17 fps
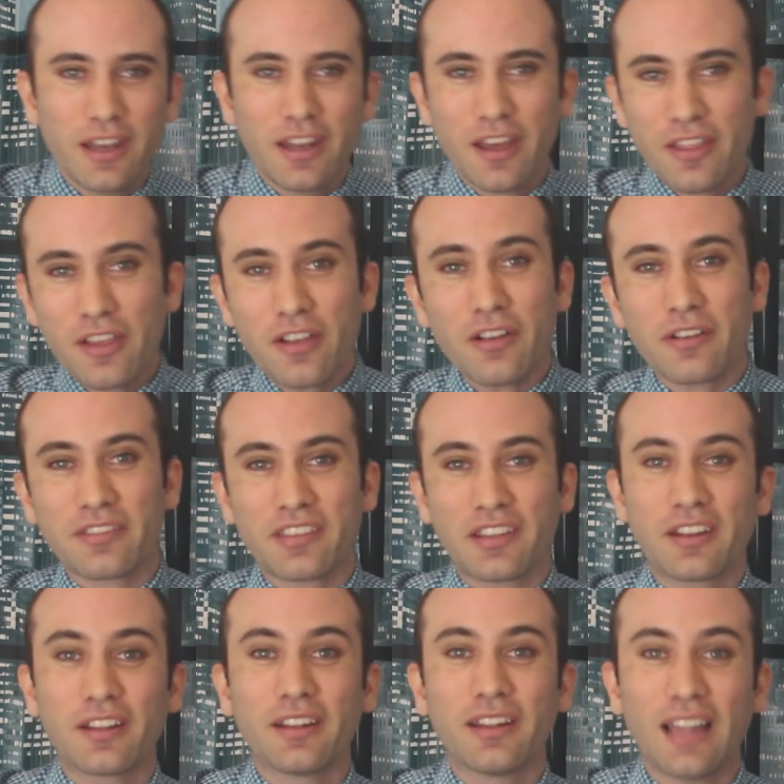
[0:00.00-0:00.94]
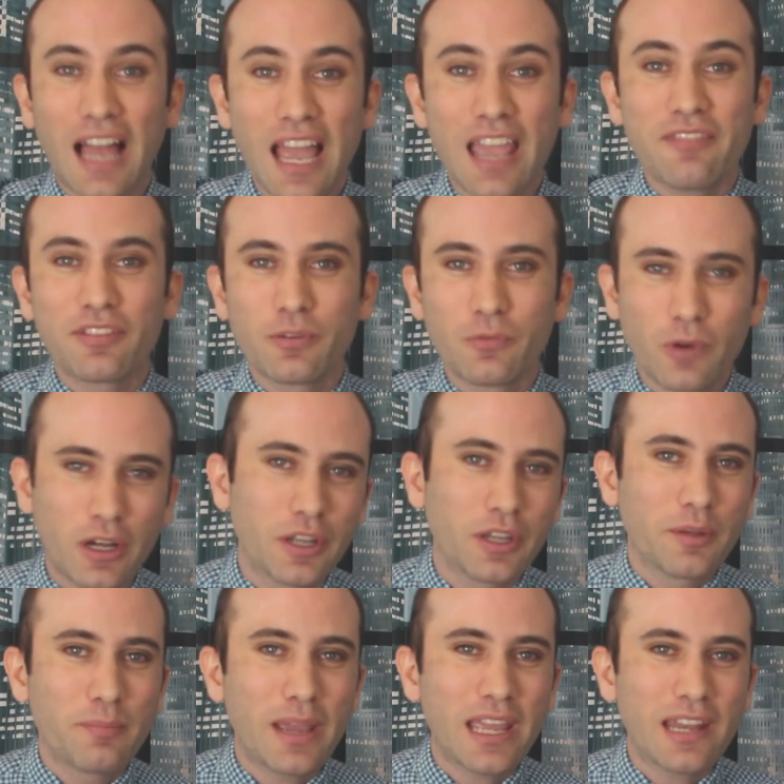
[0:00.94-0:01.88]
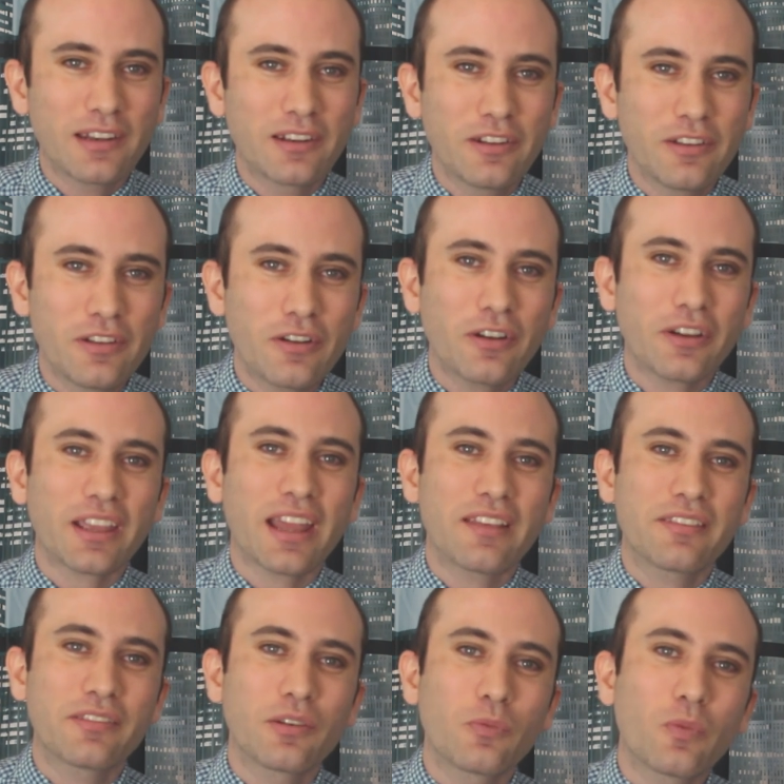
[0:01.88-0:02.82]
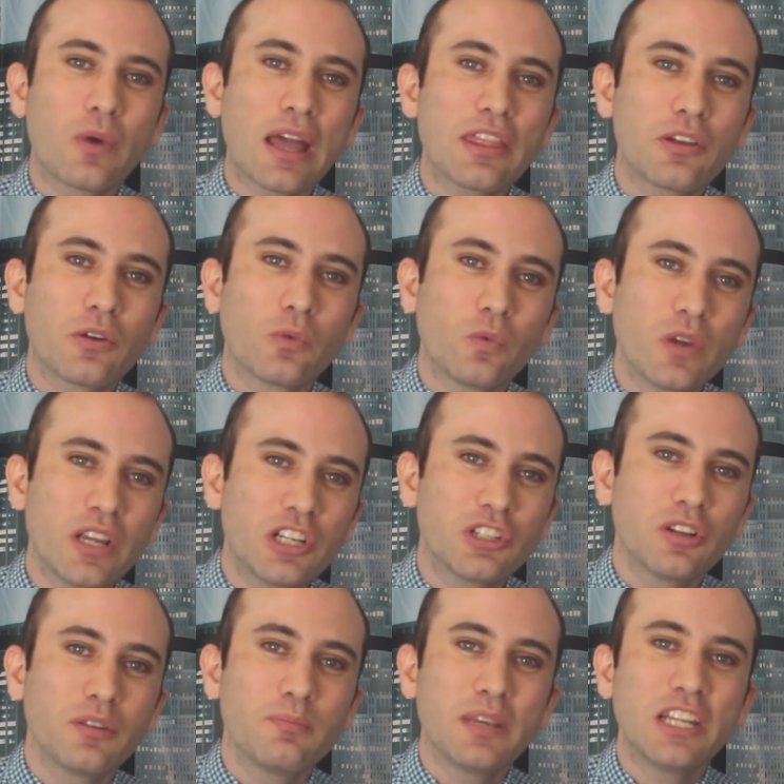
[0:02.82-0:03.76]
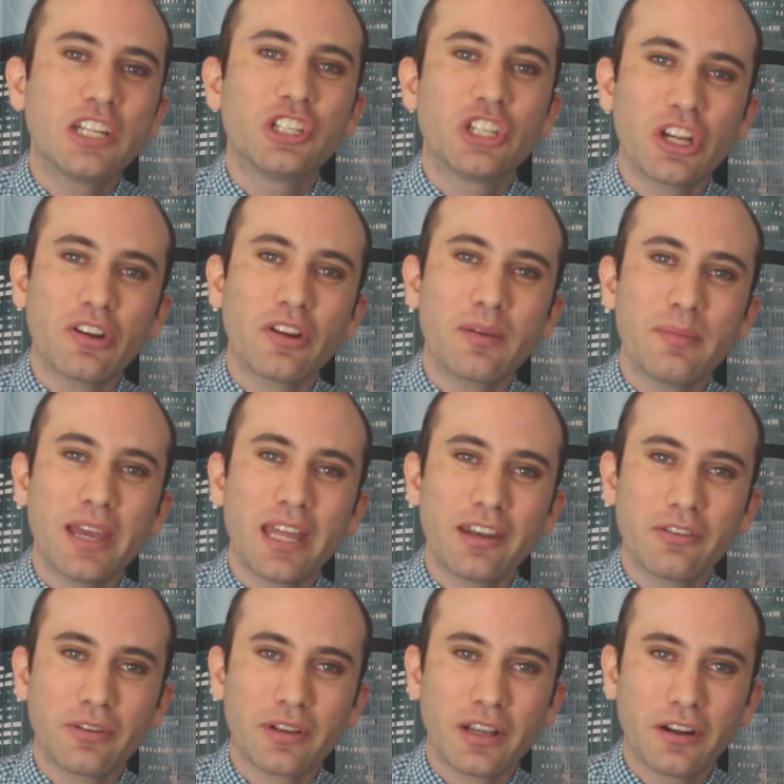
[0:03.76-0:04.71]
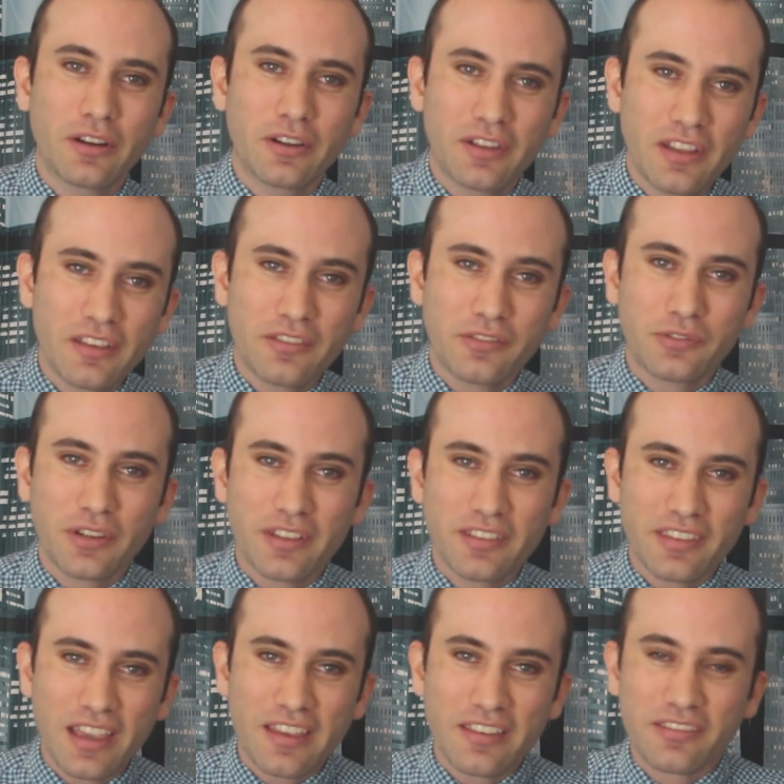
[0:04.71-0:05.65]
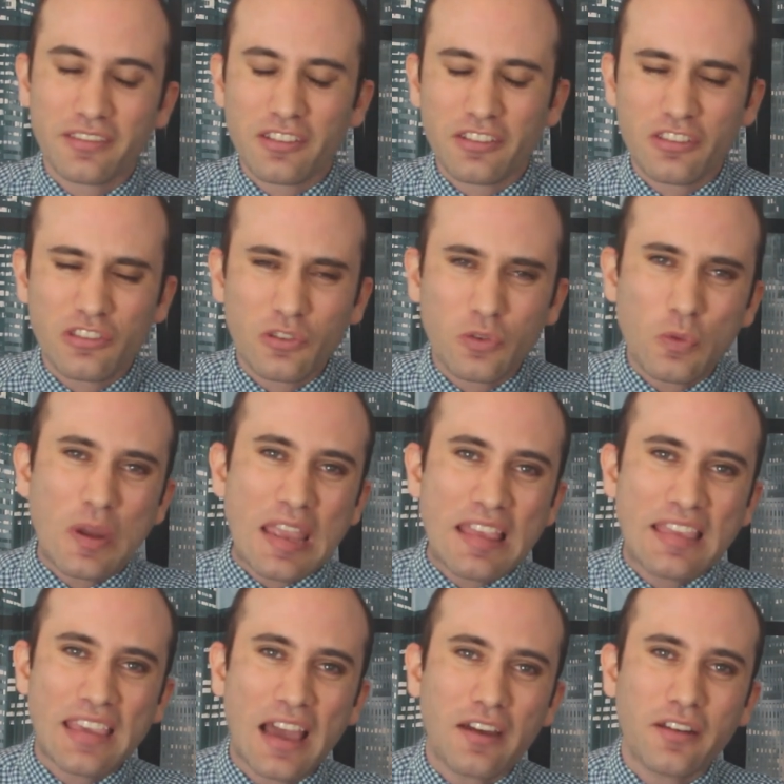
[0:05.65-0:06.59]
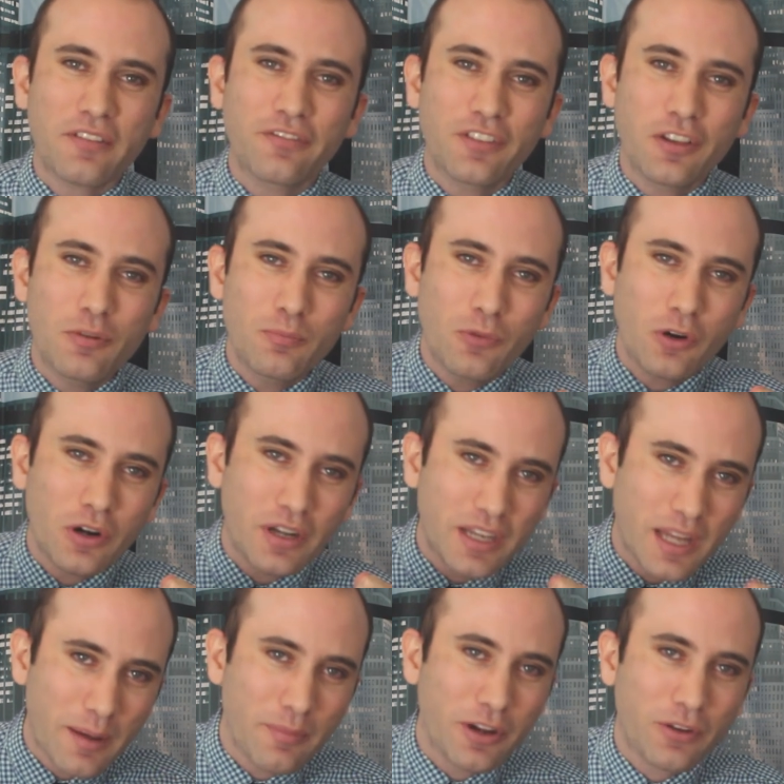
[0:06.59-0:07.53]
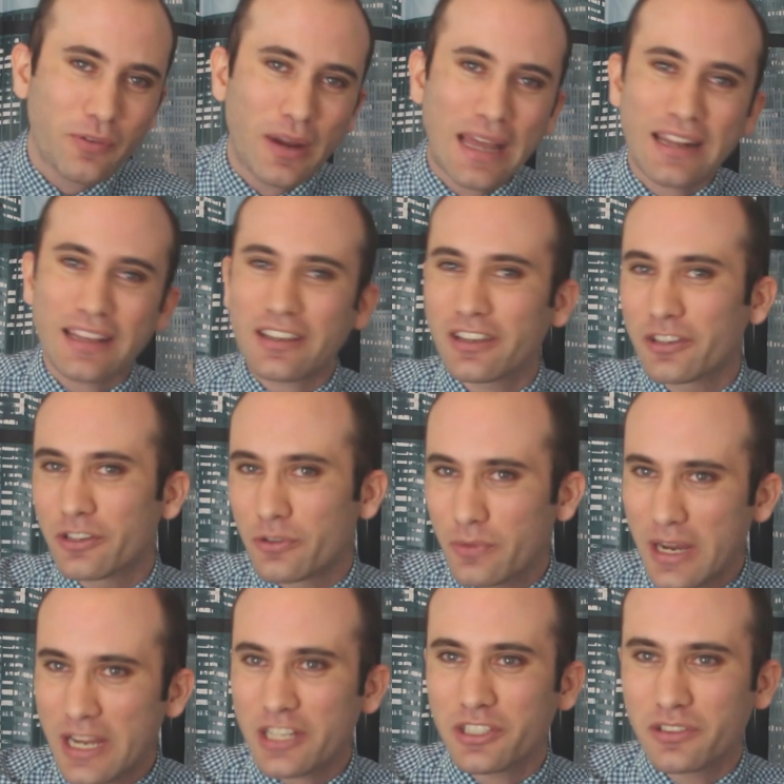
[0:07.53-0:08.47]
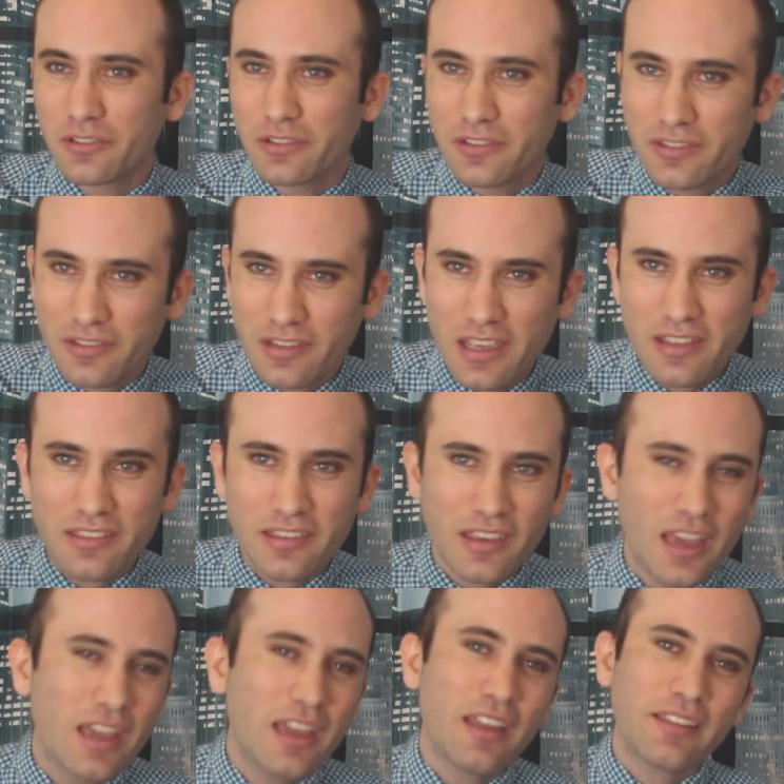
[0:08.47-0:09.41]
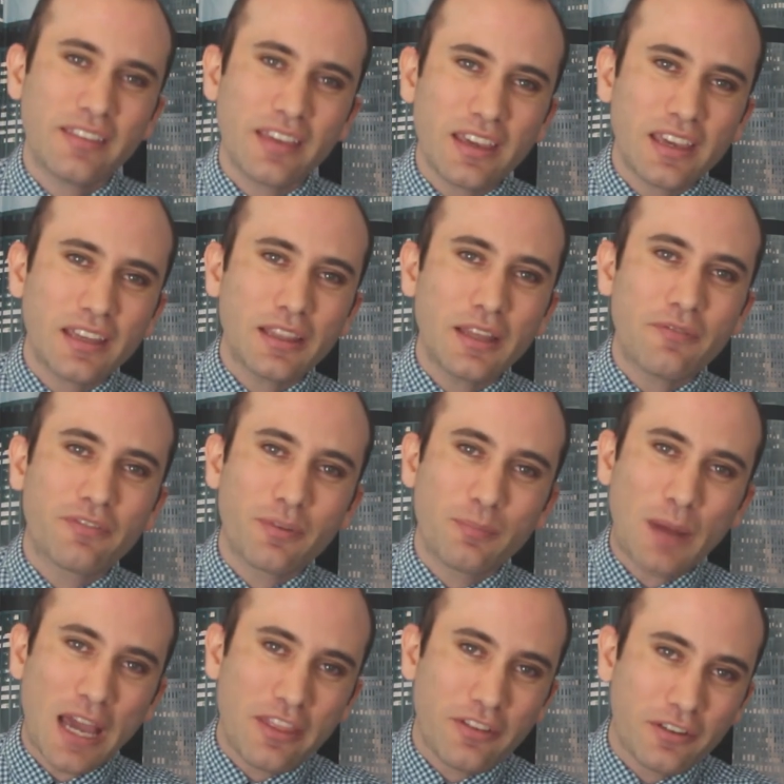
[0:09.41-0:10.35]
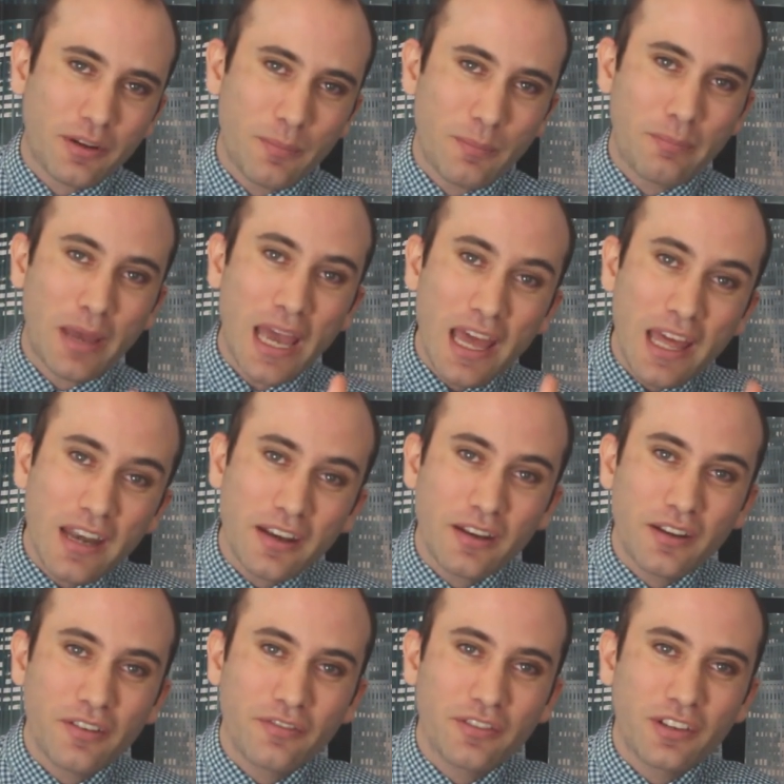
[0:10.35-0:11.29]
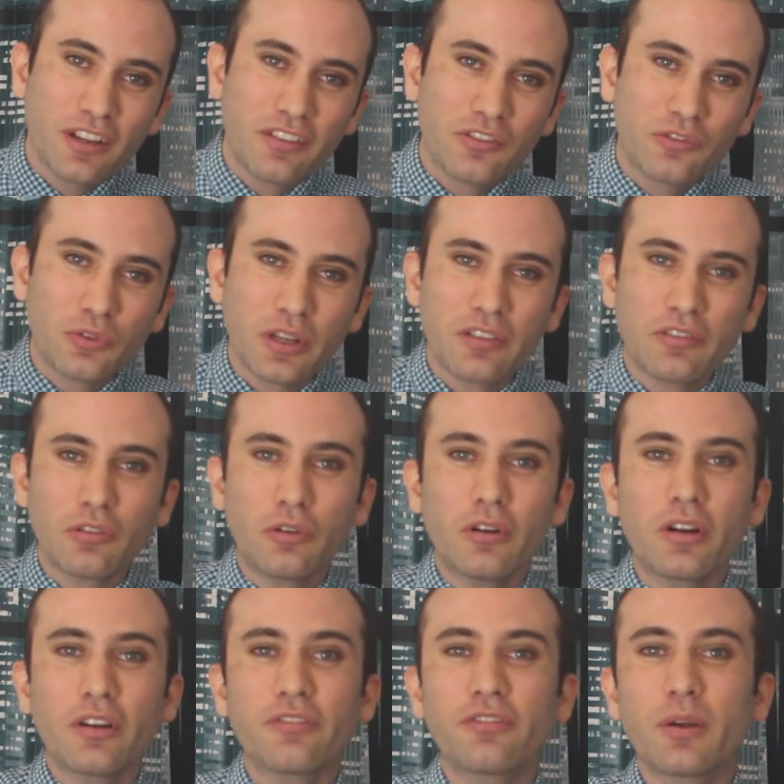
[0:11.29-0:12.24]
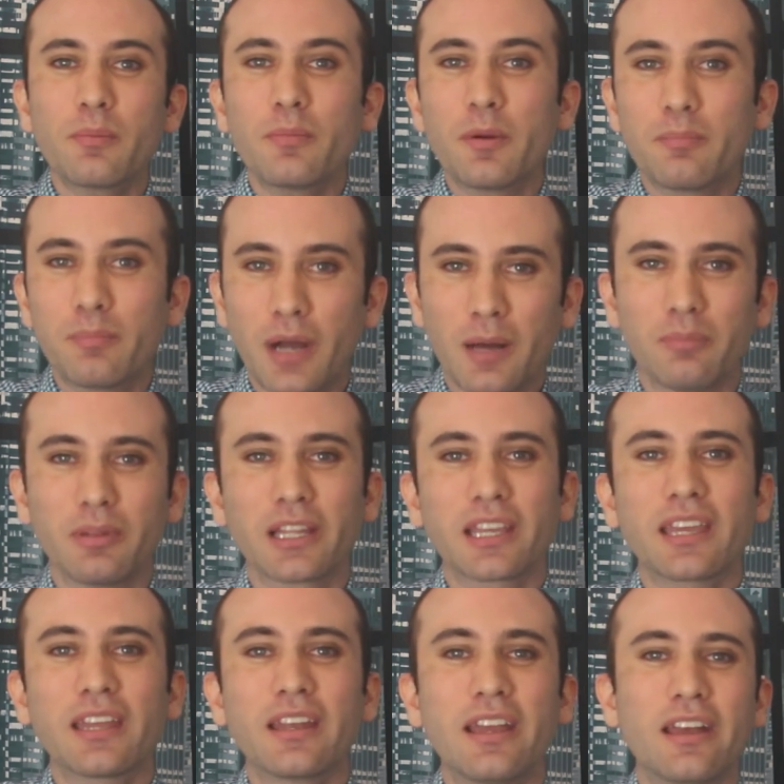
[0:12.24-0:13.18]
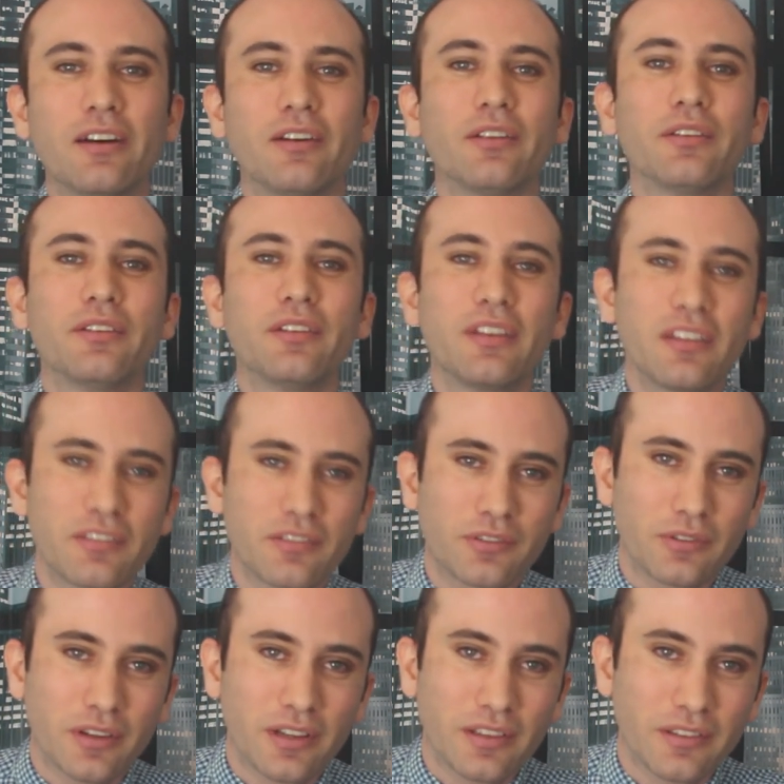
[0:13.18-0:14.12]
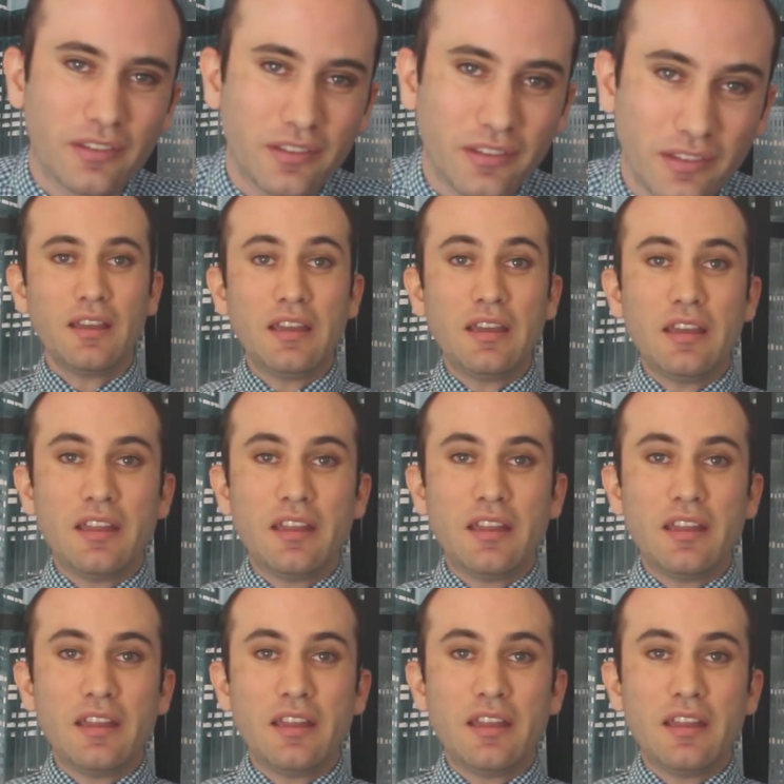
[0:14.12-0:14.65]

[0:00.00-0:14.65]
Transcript: Now, there is an alive and well debate in New York as to whether we should be gerrymandering our districts as to squeeze out a few more Democratic congressional seats, taking them from either competitive districts or from Republican-held districts.